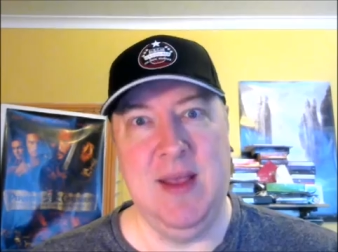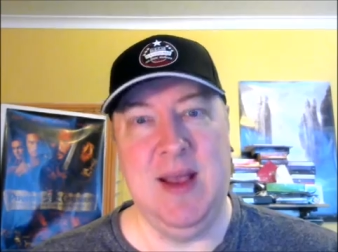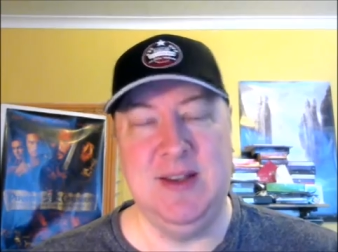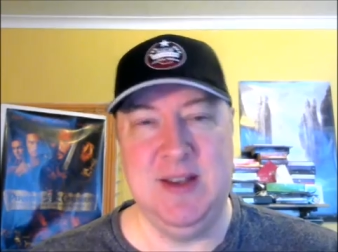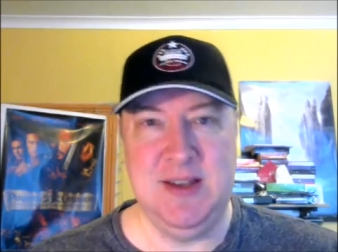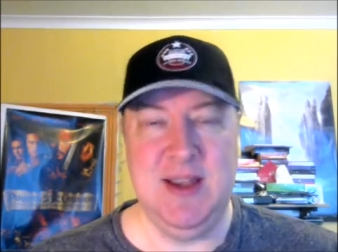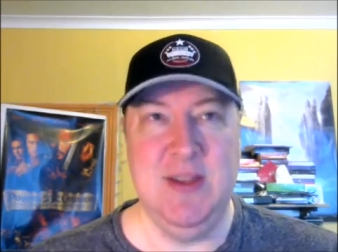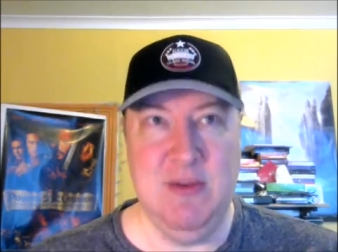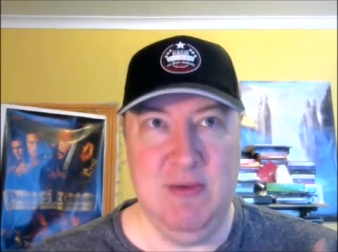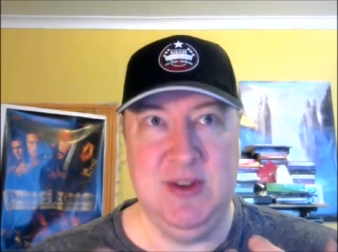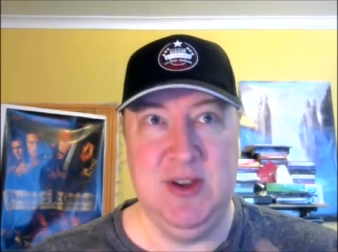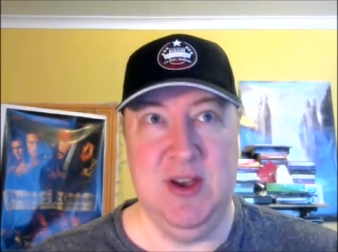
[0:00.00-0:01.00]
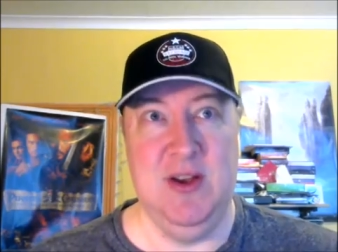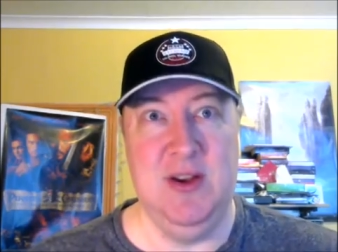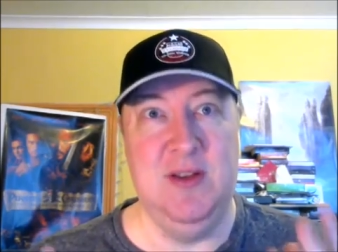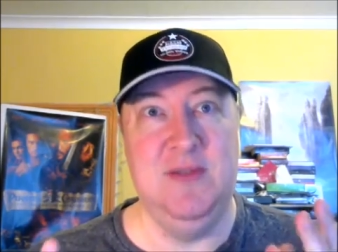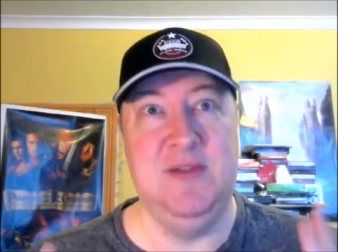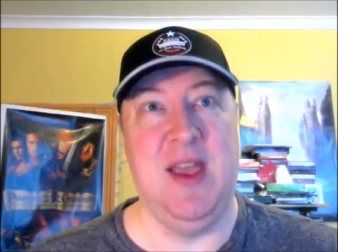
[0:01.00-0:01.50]
as I say, The
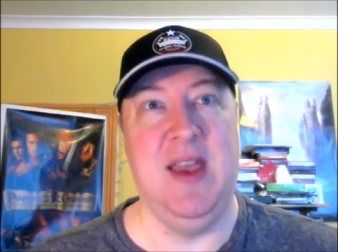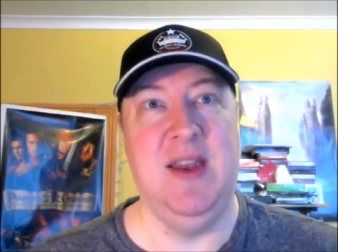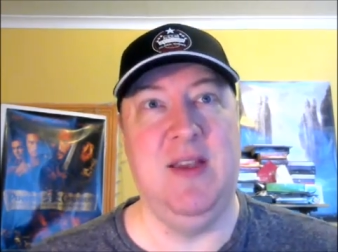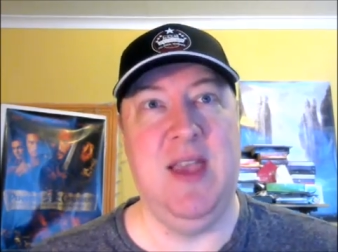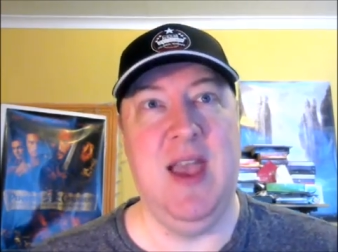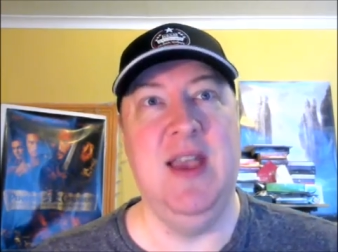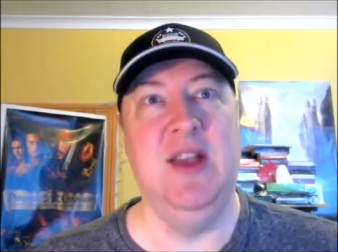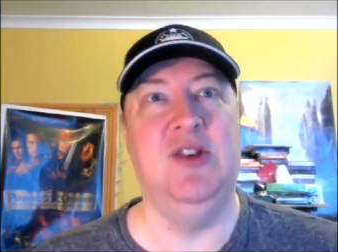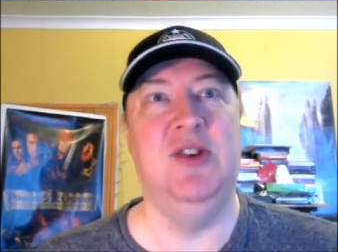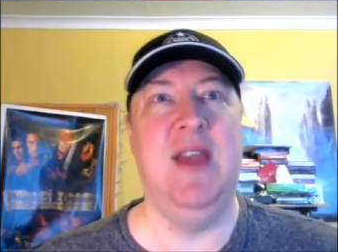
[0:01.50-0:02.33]
Return of Xander Cage.